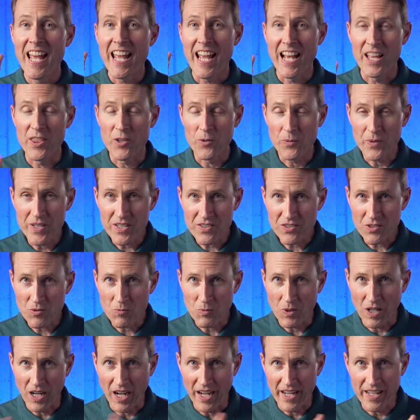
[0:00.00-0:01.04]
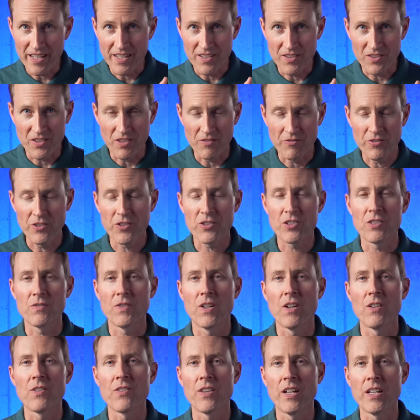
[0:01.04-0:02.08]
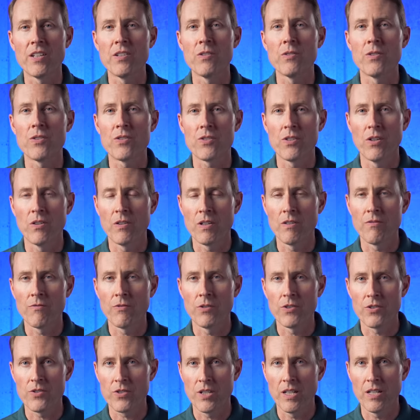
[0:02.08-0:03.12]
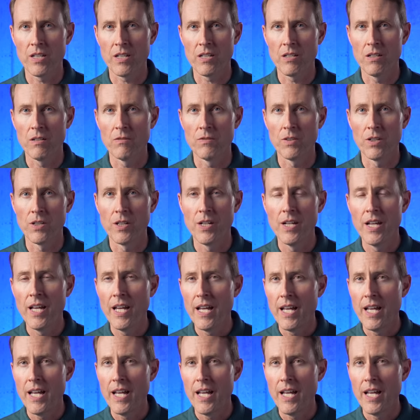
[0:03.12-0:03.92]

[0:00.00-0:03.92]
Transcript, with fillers: And the reason why is that, first of all, thank you to Sony for sending over